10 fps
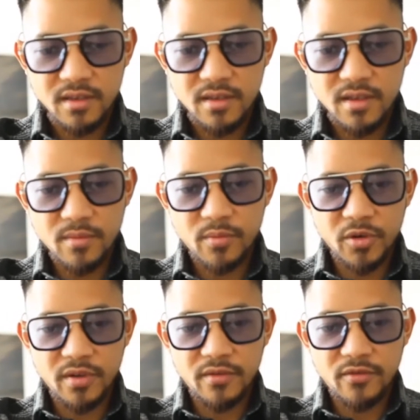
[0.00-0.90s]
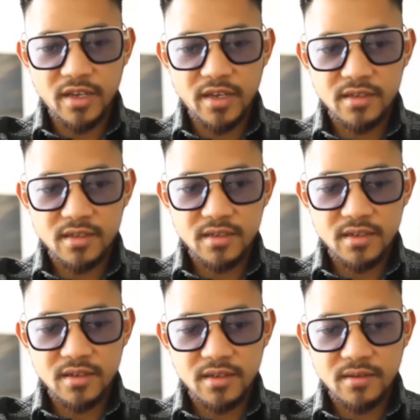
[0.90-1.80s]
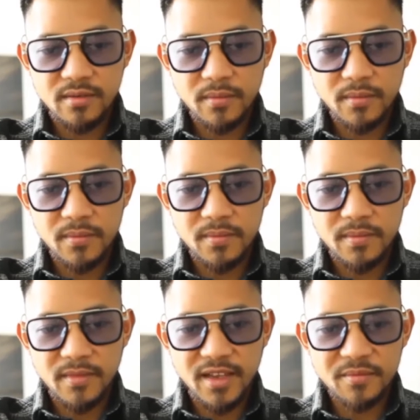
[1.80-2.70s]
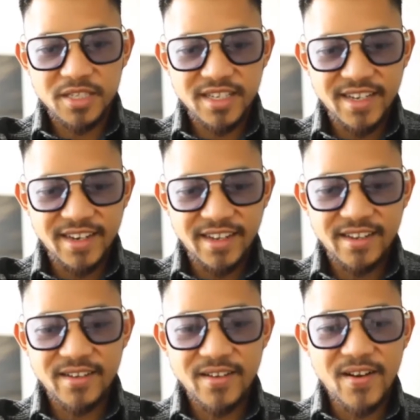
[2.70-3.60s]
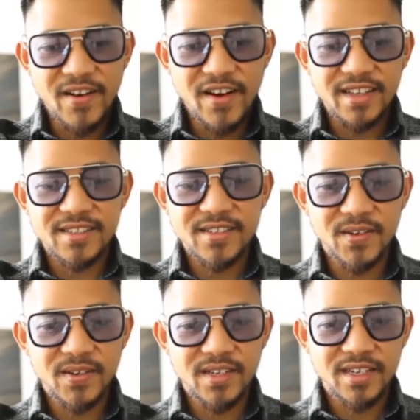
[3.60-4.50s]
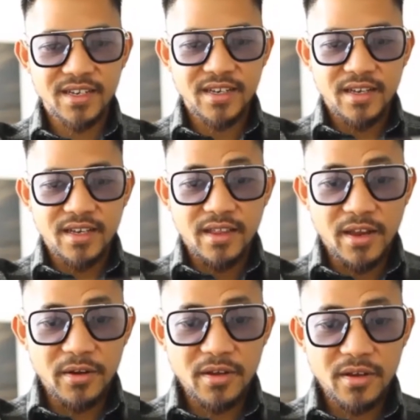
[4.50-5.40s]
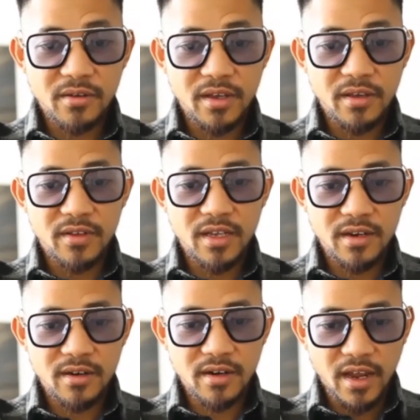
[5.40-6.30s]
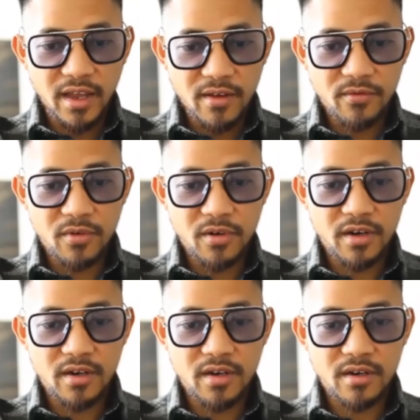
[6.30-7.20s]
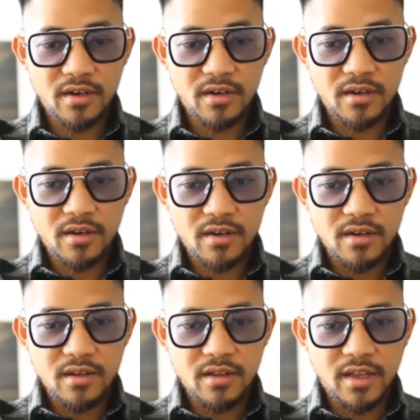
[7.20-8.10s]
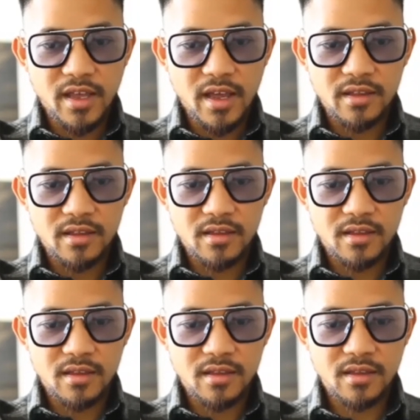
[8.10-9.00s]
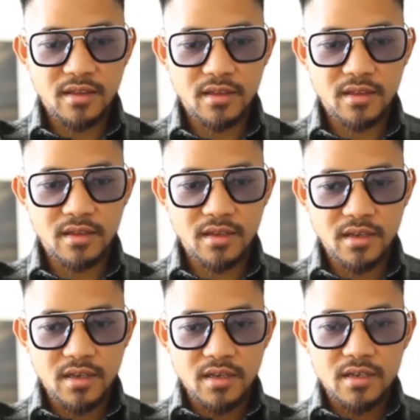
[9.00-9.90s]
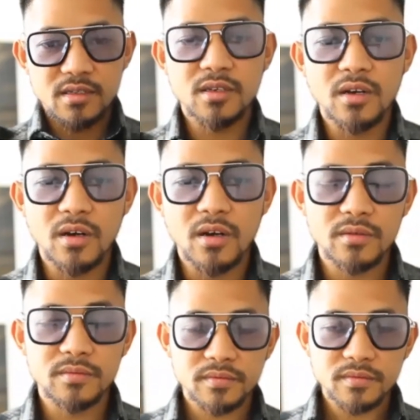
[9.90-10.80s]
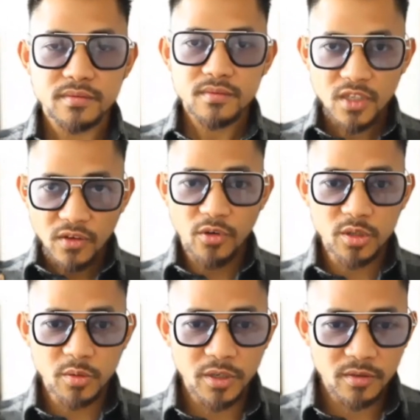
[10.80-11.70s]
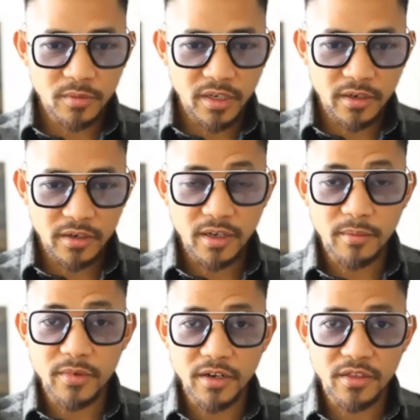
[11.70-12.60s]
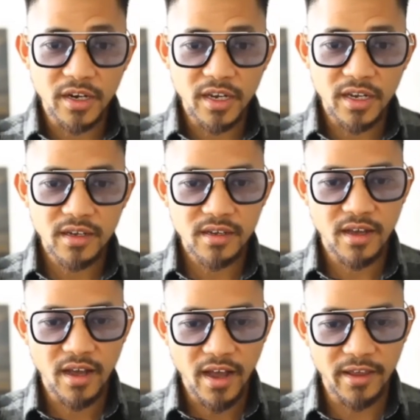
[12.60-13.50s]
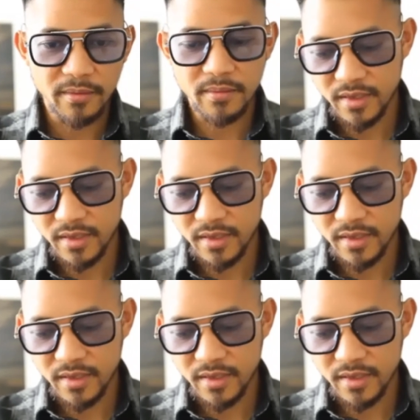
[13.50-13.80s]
That pretty face. I'm just kidding. All right, so there you go. Even here, I got 4. Look at that. So foldable mirror number 3 item.